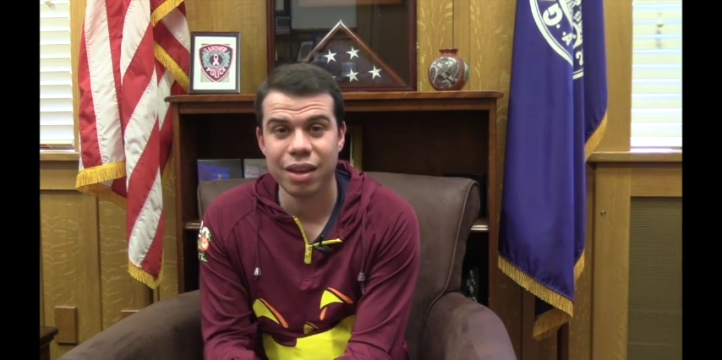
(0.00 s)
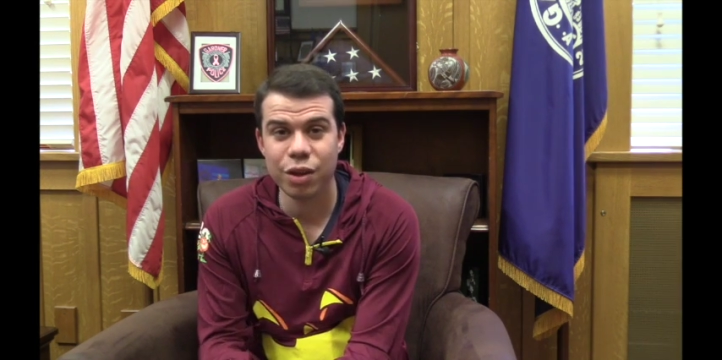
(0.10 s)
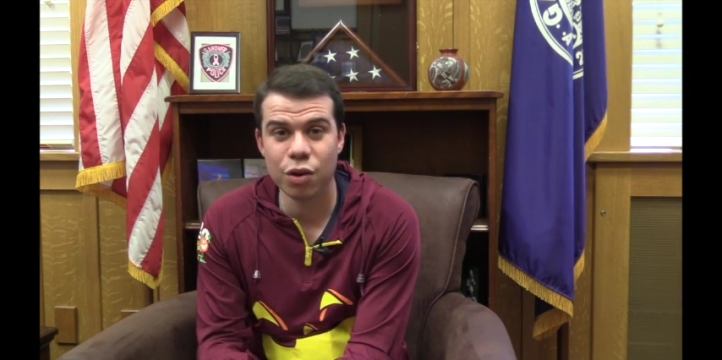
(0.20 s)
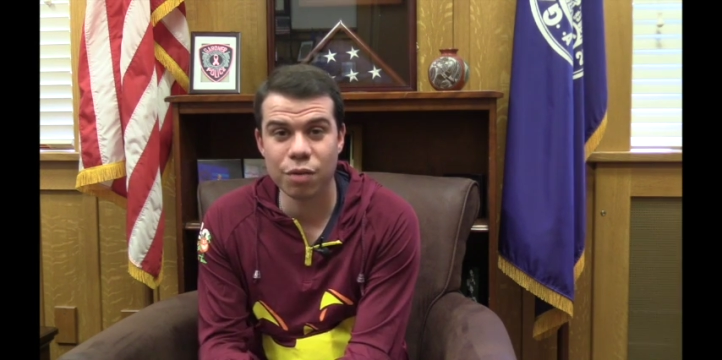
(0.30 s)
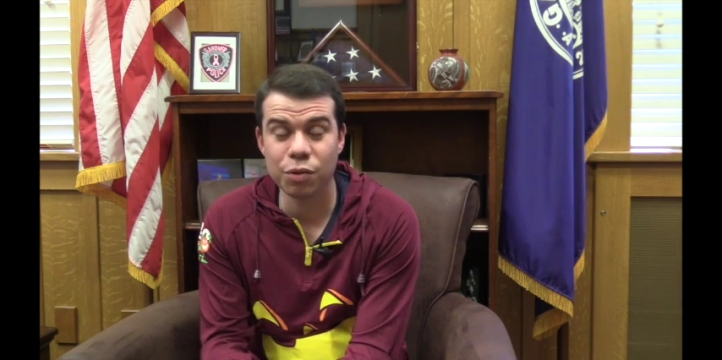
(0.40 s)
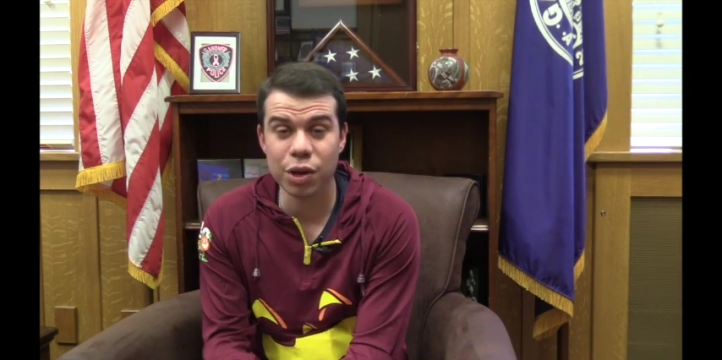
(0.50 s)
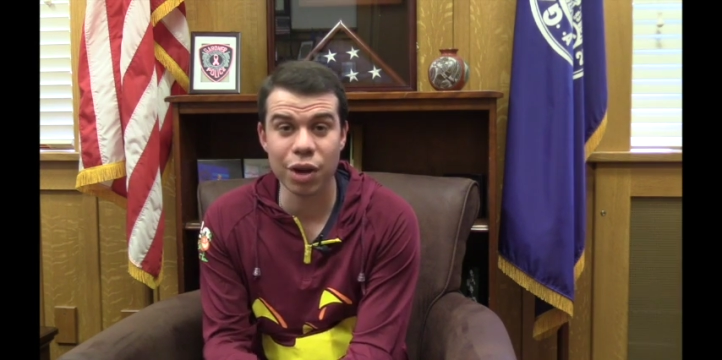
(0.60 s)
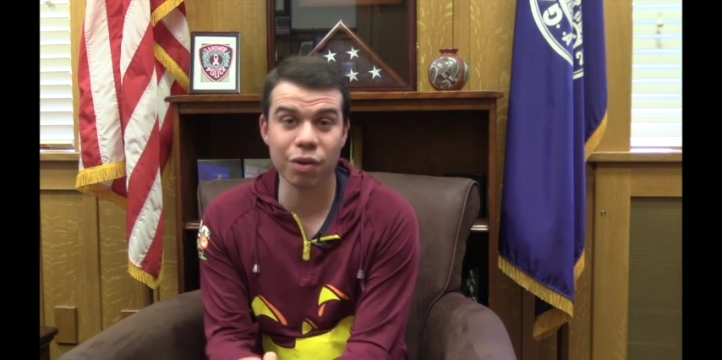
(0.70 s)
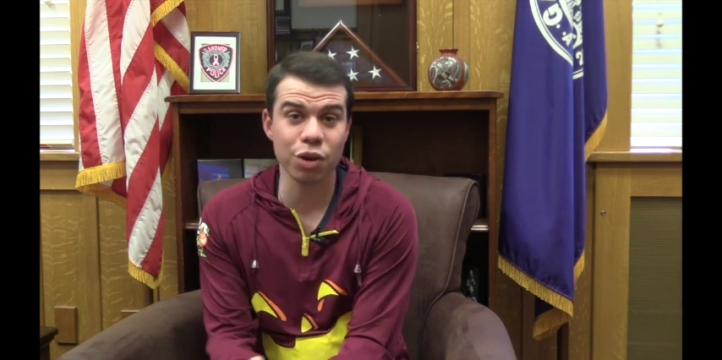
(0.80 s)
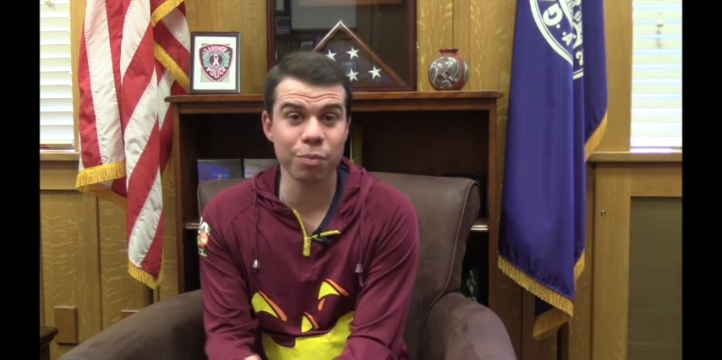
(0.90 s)
year after
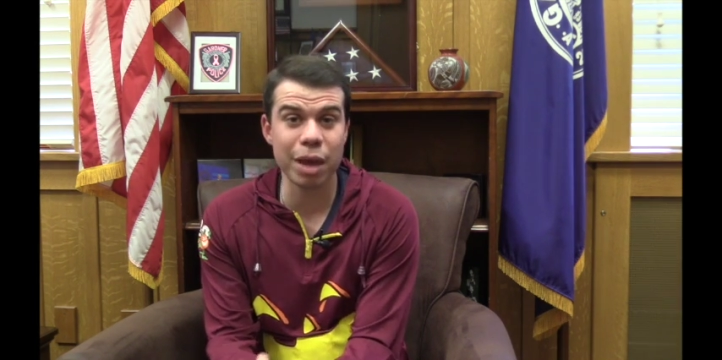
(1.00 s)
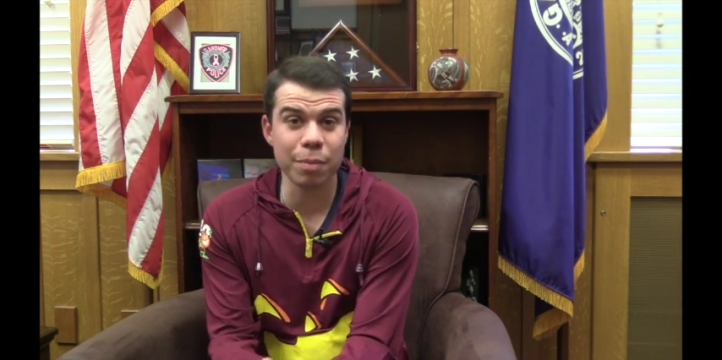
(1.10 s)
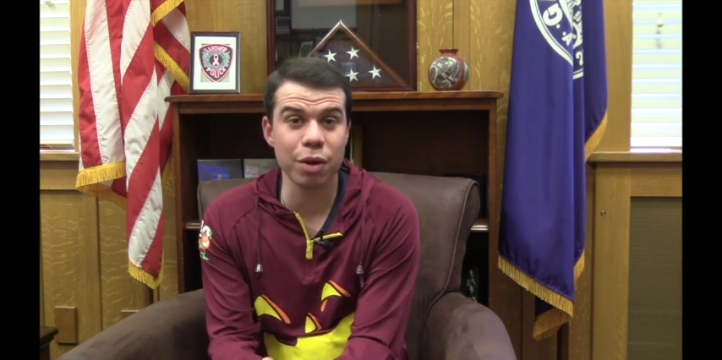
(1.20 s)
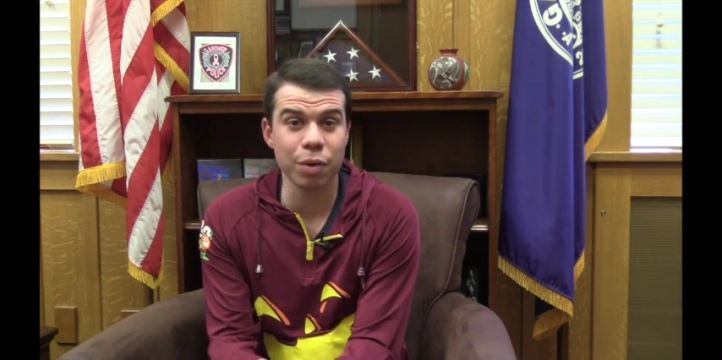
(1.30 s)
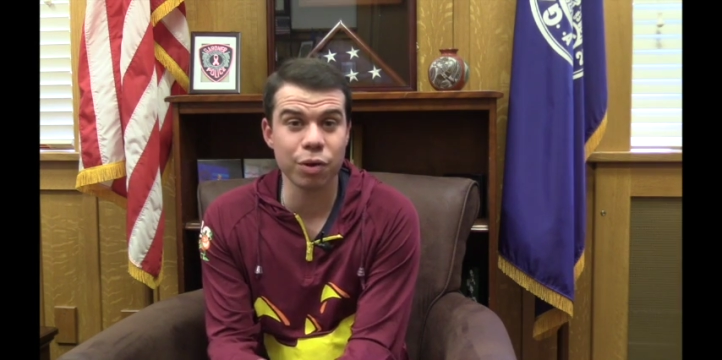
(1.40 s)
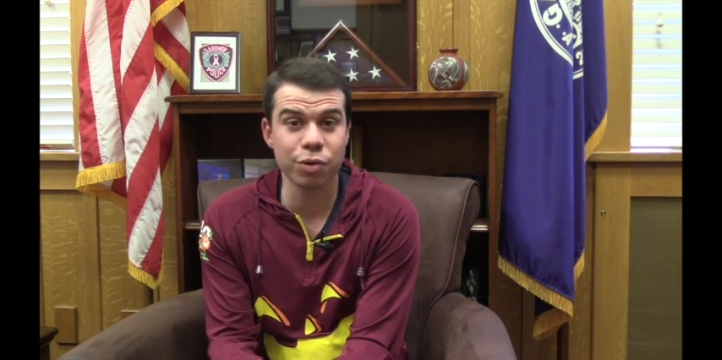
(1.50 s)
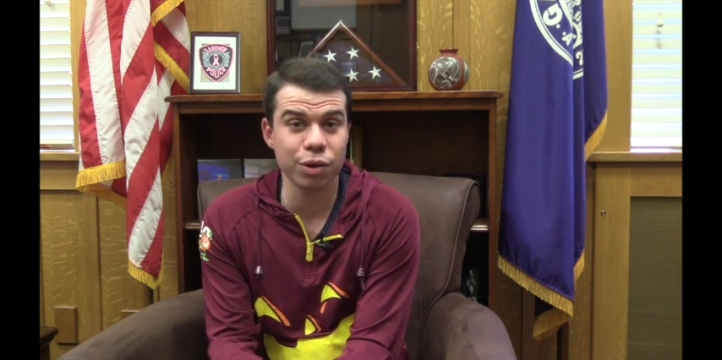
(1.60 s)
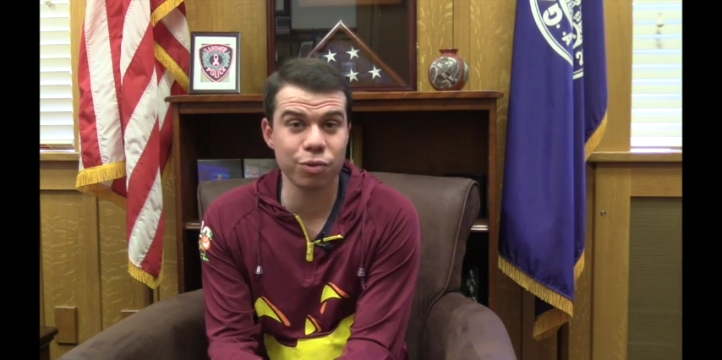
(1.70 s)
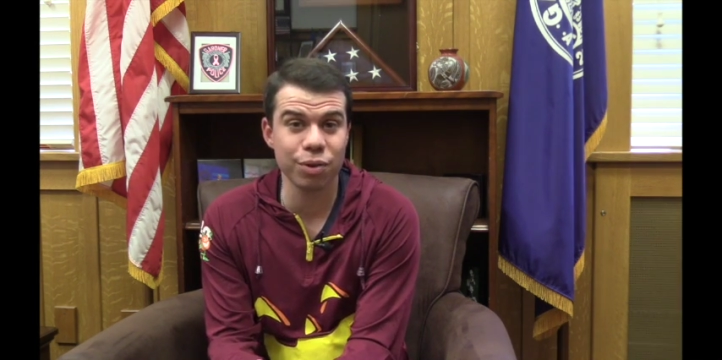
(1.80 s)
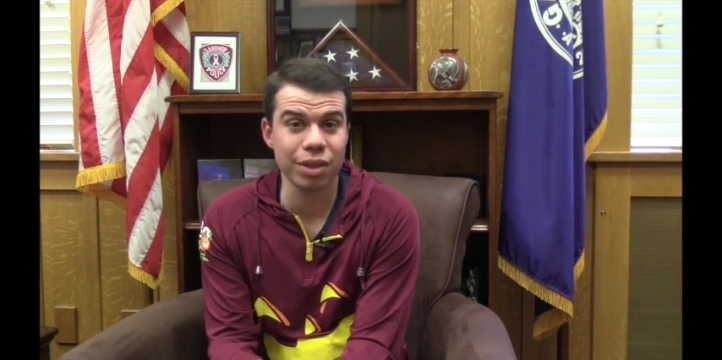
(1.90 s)
year, and you may be going
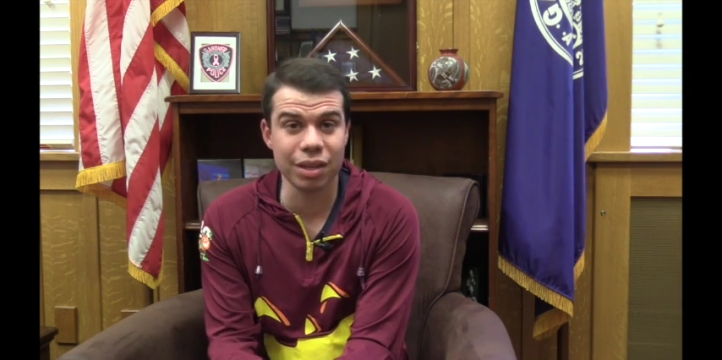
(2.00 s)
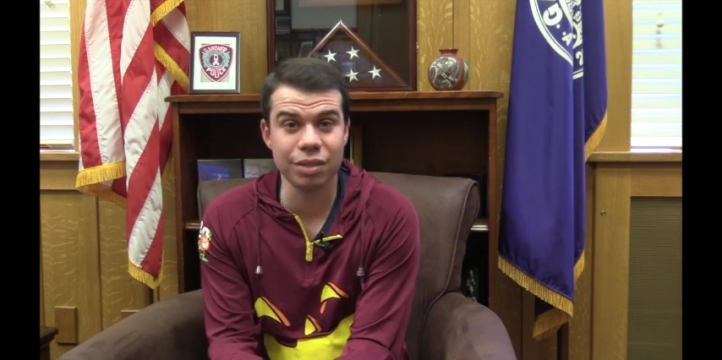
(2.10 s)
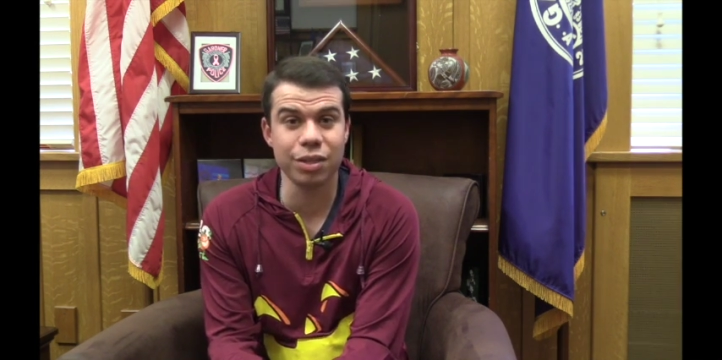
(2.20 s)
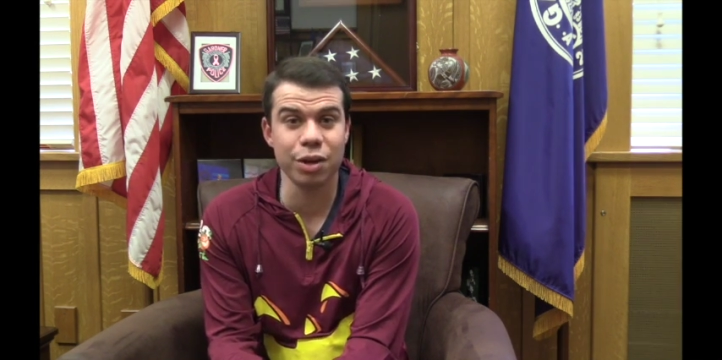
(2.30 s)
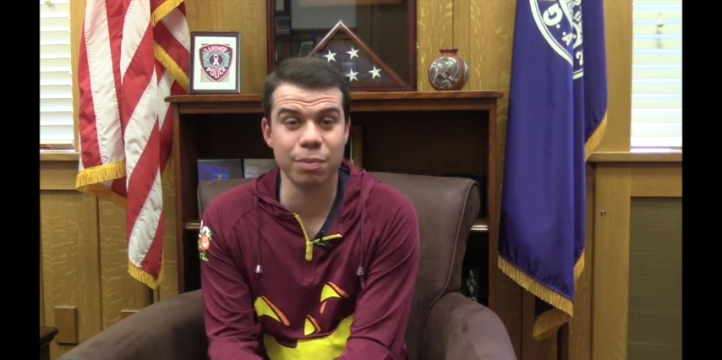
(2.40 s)
trick or treat this year,